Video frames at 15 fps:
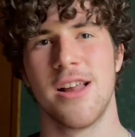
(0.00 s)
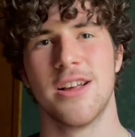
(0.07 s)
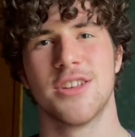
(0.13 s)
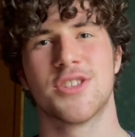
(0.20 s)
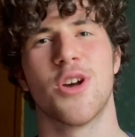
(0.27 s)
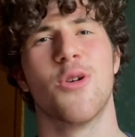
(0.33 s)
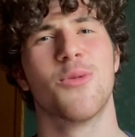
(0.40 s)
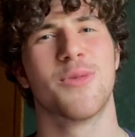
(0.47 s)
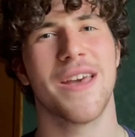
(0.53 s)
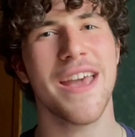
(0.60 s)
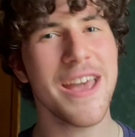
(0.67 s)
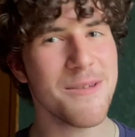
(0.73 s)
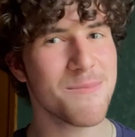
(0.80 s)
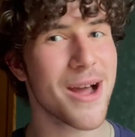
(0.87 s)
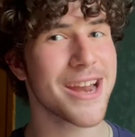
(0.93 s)
So the
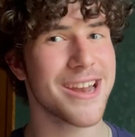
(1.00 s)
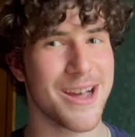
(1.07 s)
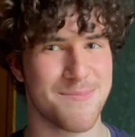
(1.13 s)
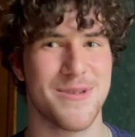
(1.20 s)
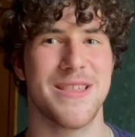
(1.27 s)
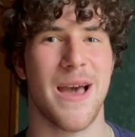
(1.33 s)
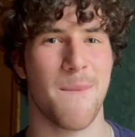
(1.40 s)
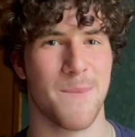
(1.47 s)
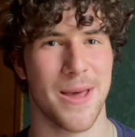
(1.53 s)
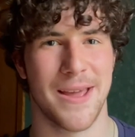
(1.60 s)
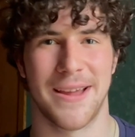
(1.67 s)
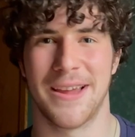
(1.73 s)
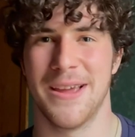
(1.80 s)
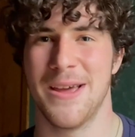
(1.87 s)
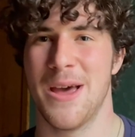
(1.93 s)
hit might not be that
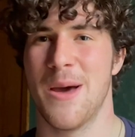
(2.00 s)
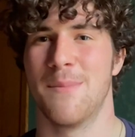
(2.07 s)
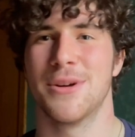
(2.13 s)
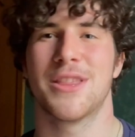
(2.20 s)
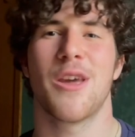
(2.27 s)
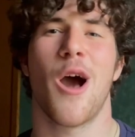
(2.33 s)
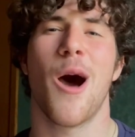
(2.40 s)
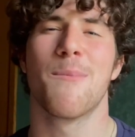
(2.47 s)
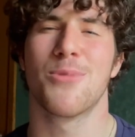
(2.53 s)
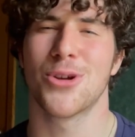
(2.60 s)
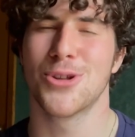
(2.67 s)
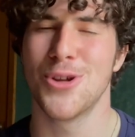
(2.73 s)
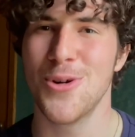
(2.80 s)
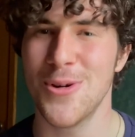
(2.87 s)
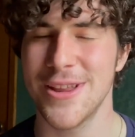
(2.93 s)
big, but the
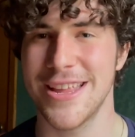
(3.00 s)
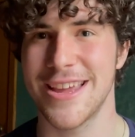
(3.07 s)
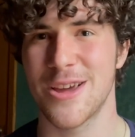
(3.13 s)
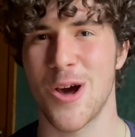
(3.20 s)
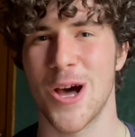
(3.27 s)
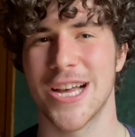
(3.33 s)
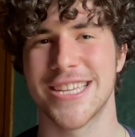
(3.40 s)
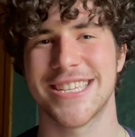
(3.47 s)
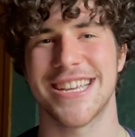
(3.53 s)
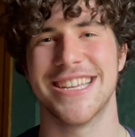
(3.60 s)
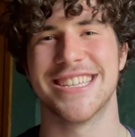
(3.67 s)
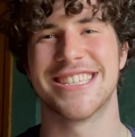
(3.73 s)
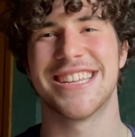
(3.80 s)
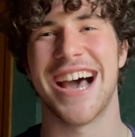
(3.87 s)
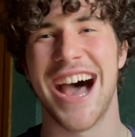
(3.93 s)
opportunity cost
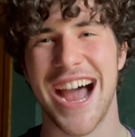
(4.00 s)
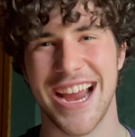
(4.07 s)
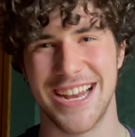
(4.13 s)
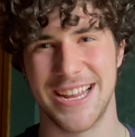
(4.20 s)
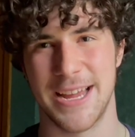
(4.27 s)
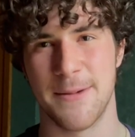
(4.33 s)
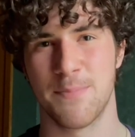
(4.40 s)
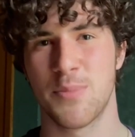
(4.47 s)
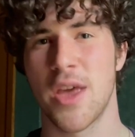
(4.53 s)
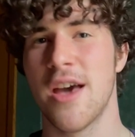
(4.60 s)
is tiny.